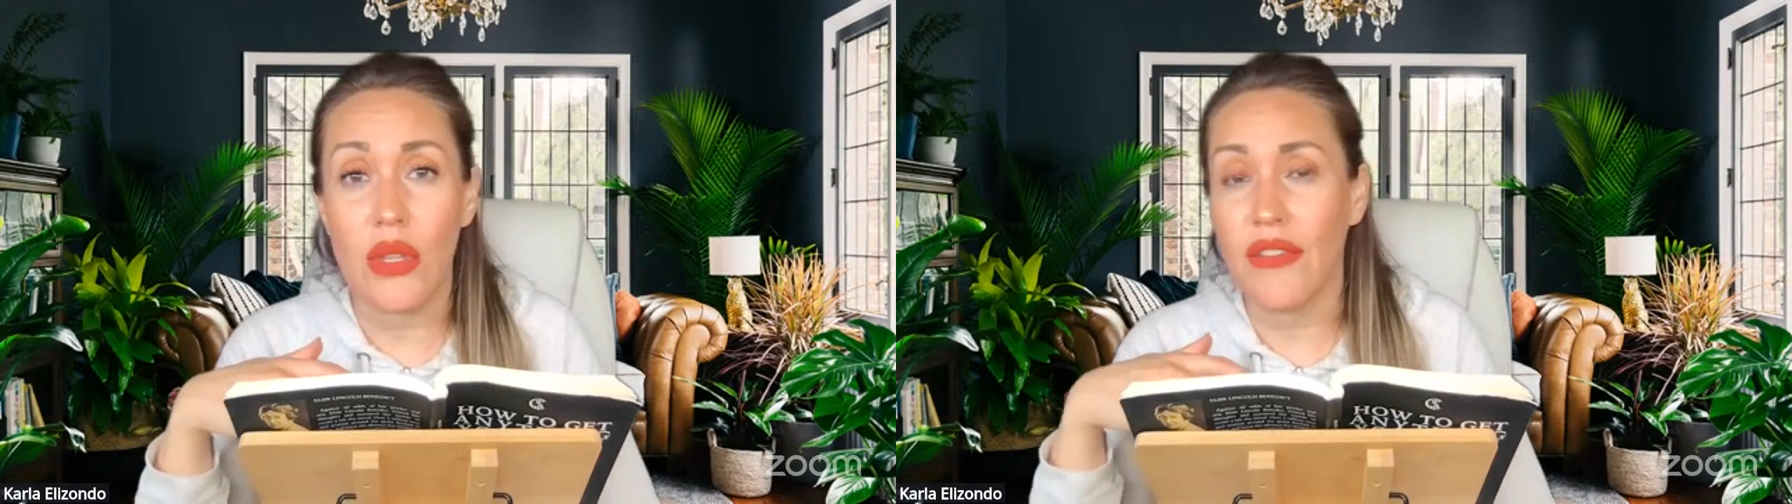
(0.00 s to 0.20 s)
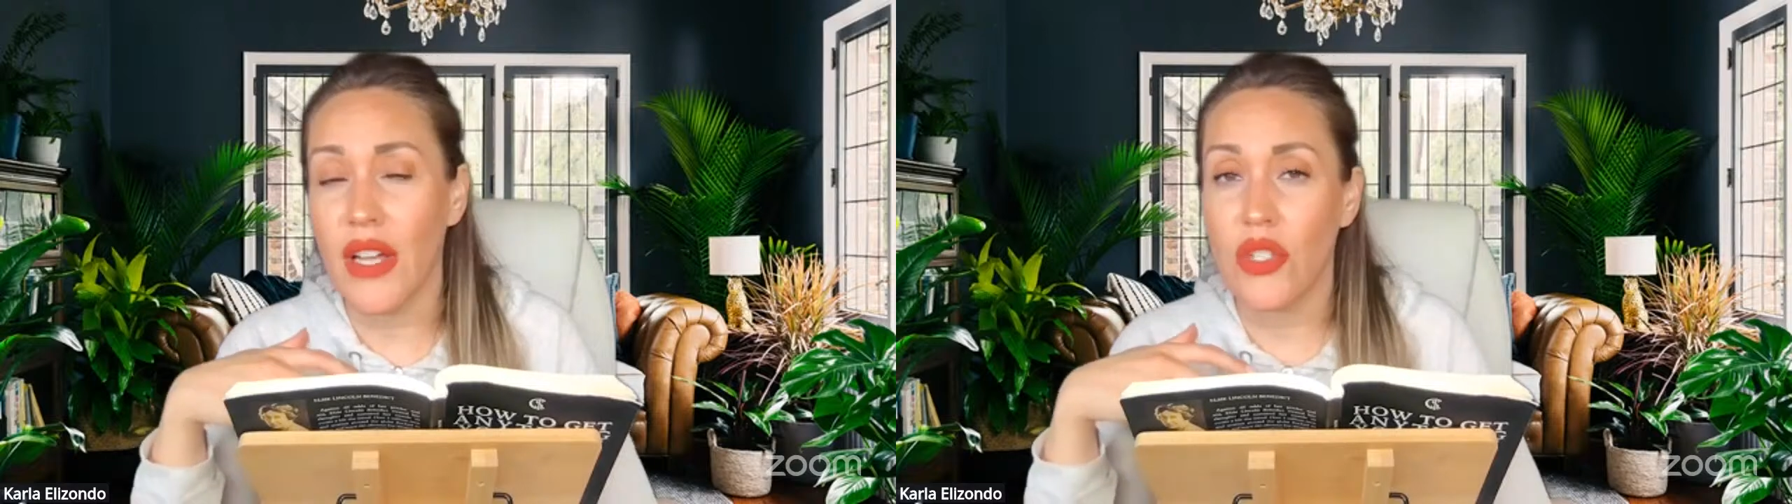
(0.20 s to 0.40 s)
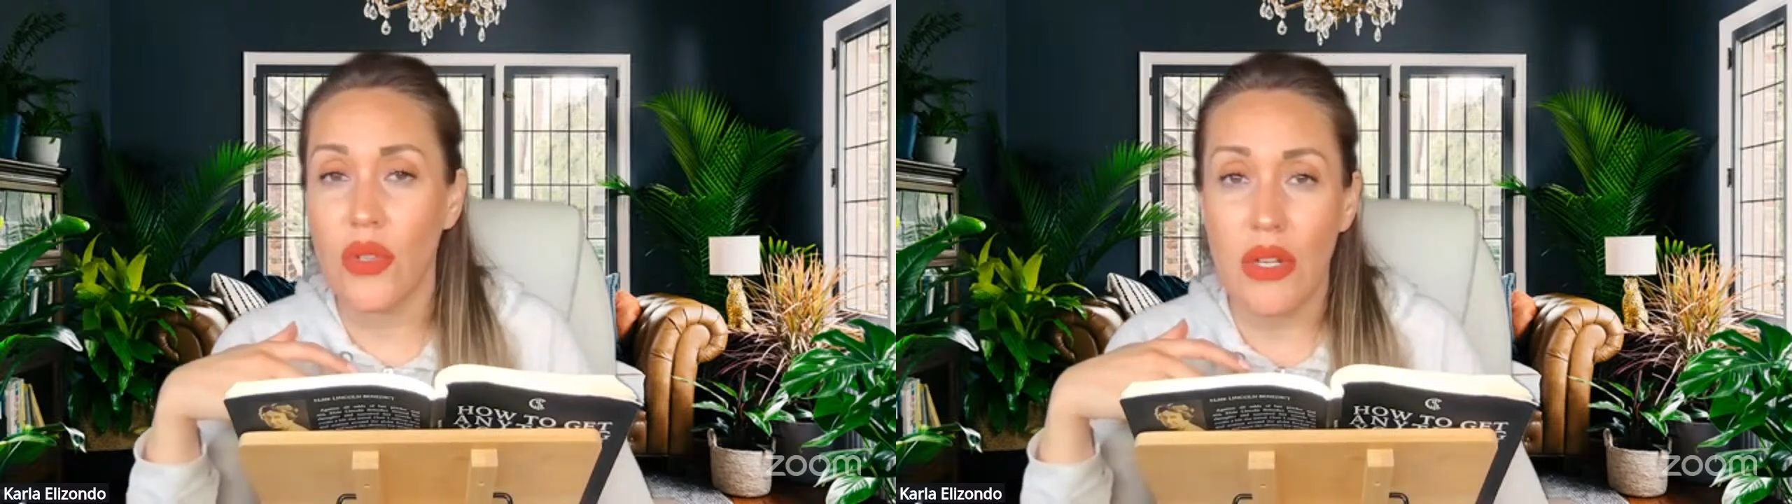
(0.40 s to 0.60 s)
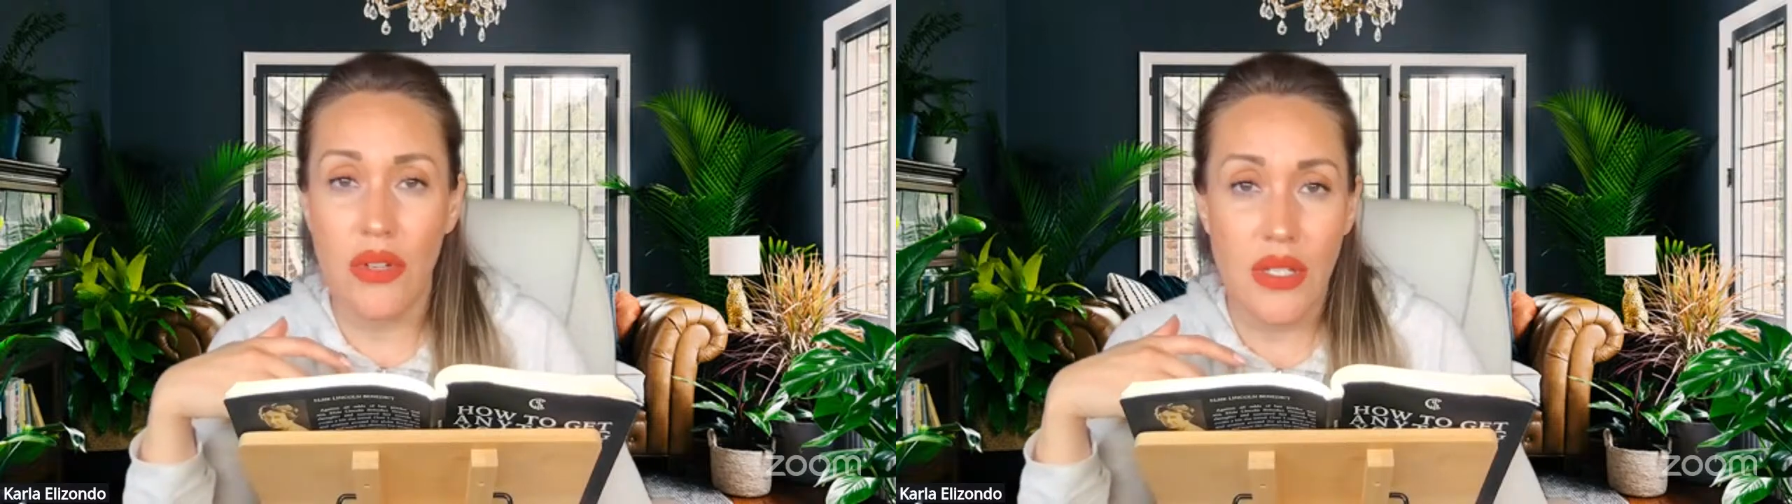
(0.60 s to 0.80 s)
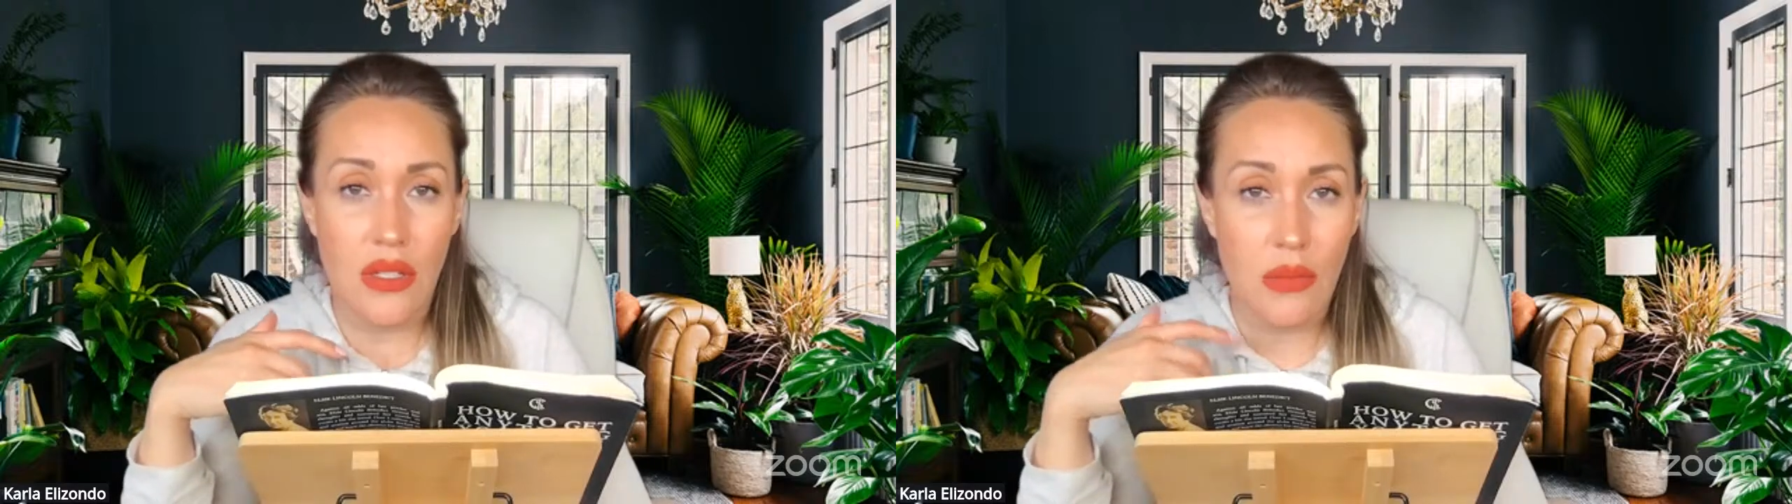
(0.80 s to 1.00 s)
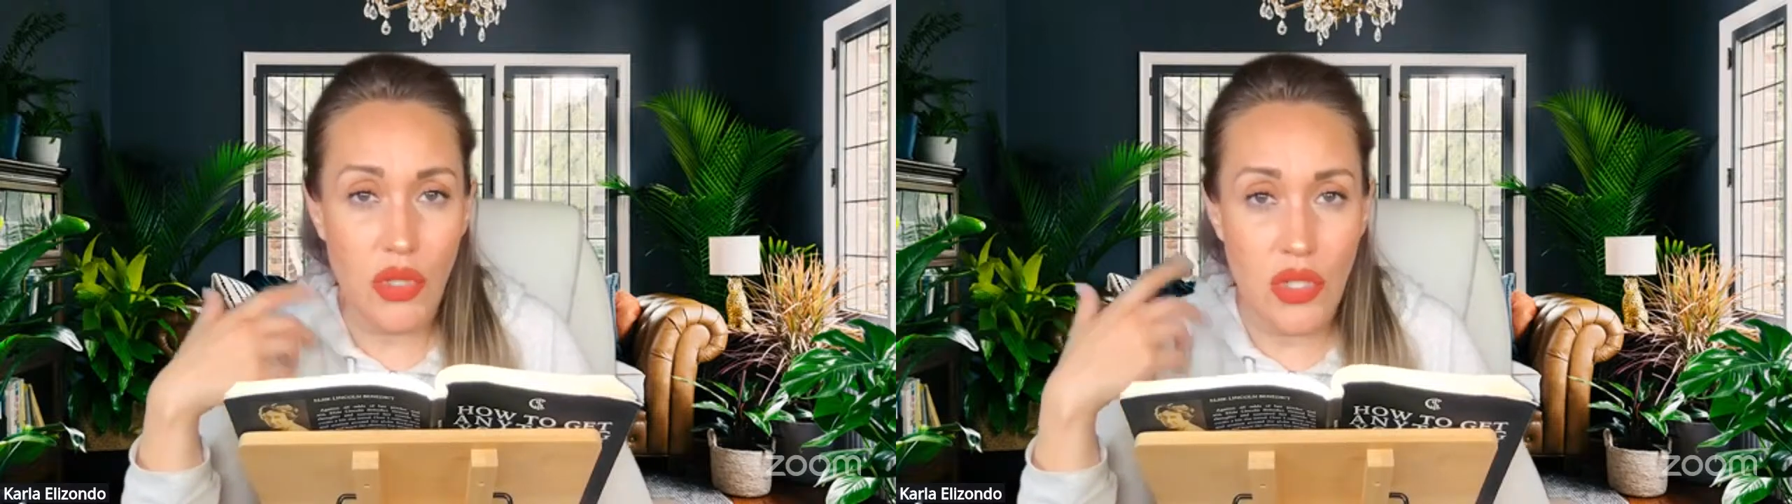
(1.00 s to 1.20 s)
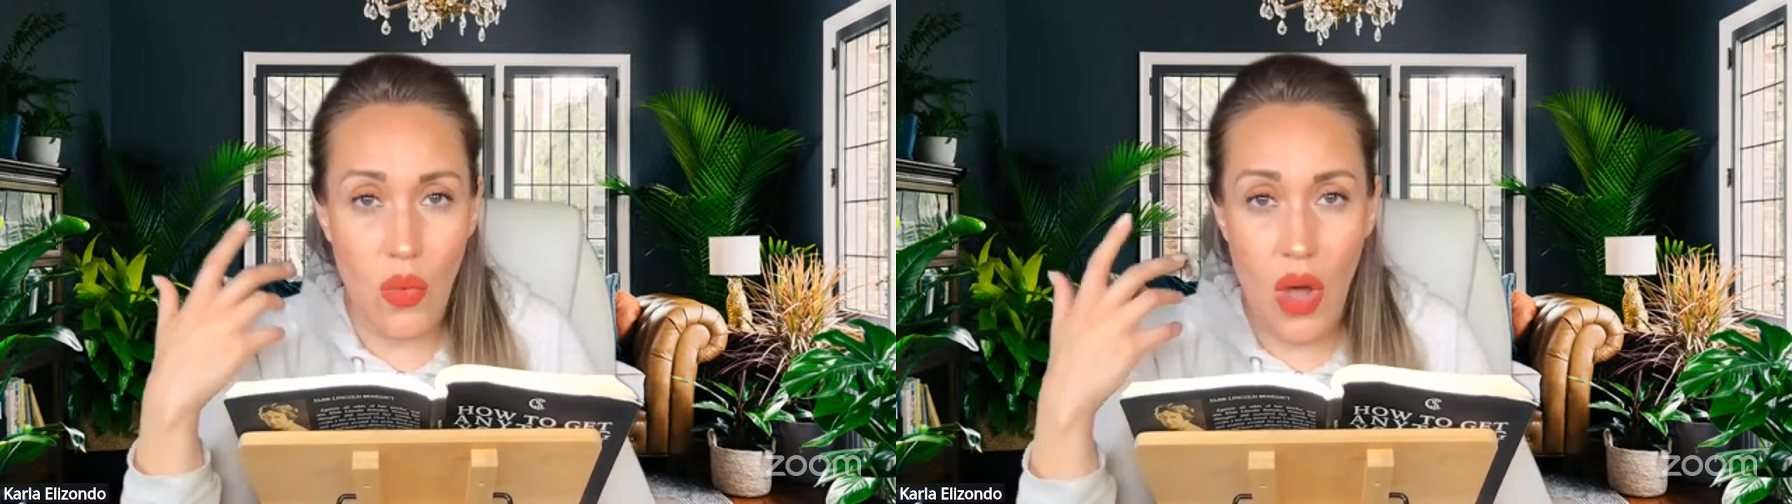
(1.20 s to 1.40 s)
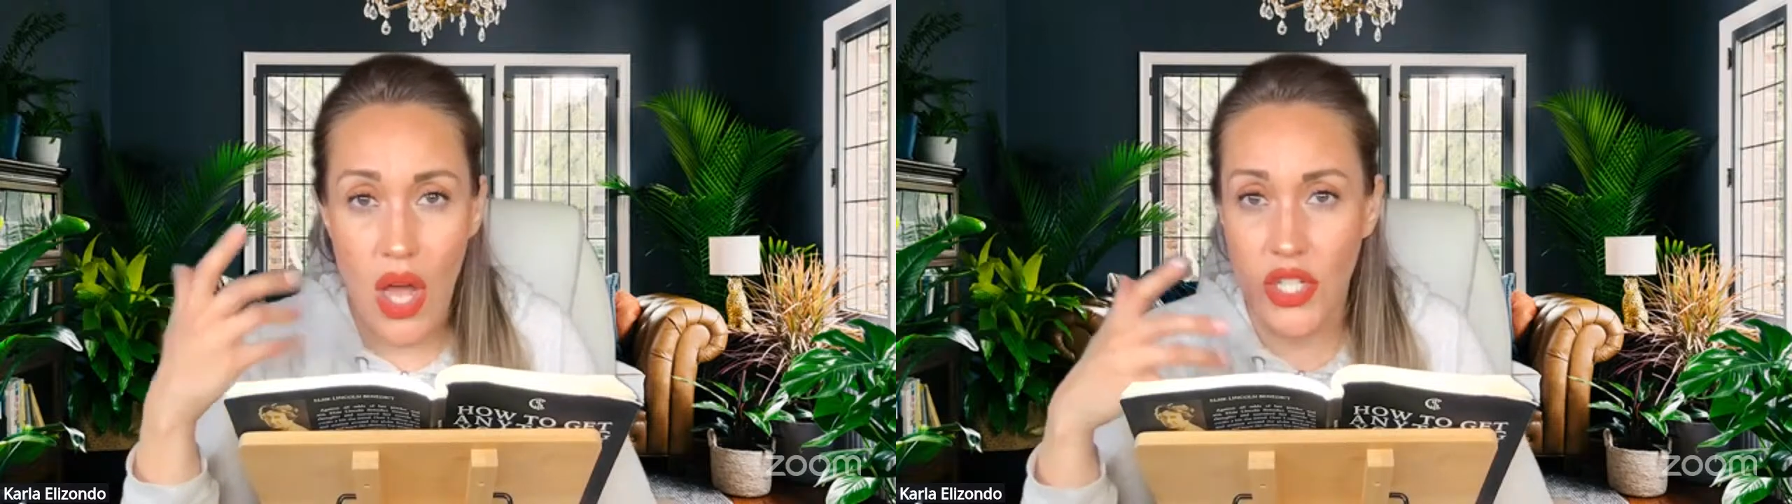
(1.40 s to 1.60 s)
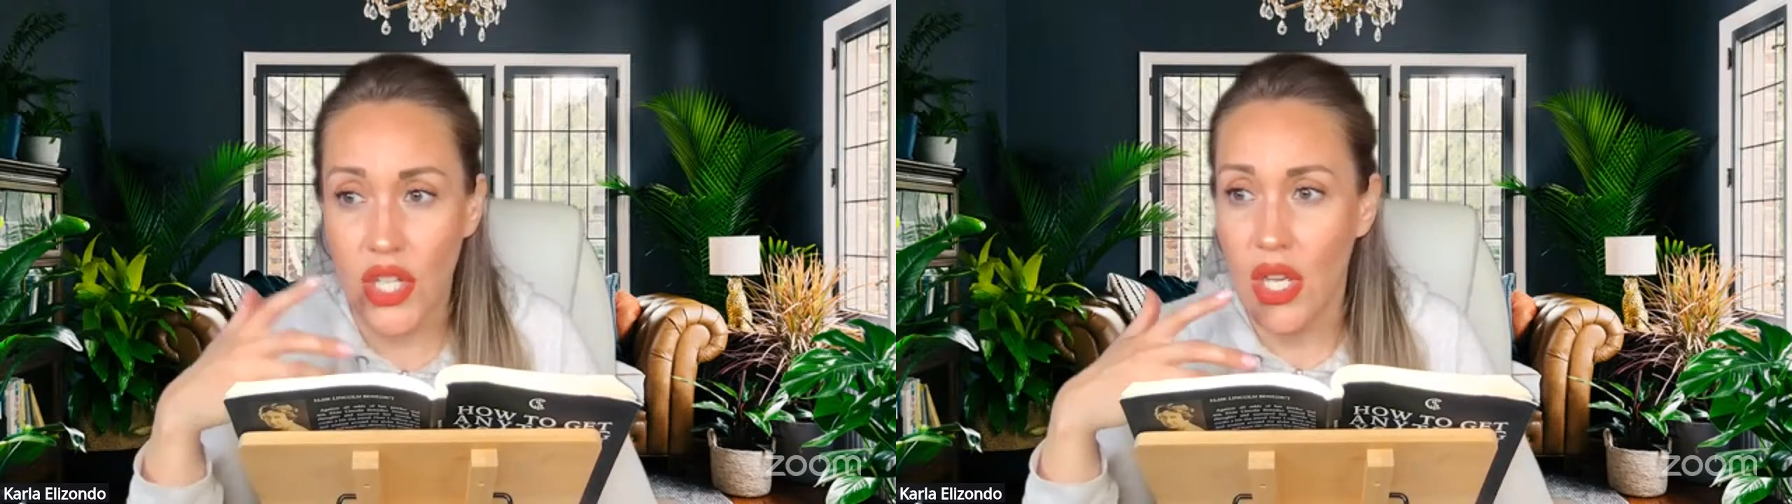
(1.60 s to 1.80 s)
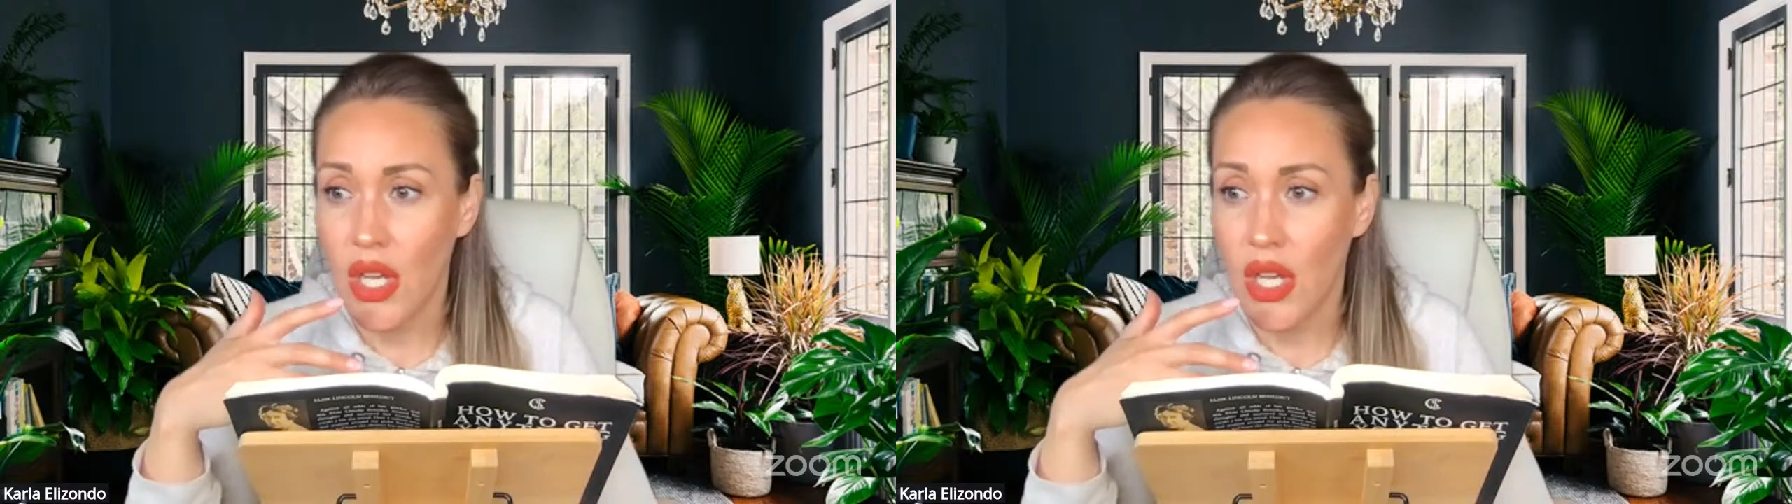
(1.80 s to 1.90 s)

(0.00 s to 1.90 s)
They find you irresistible to watch.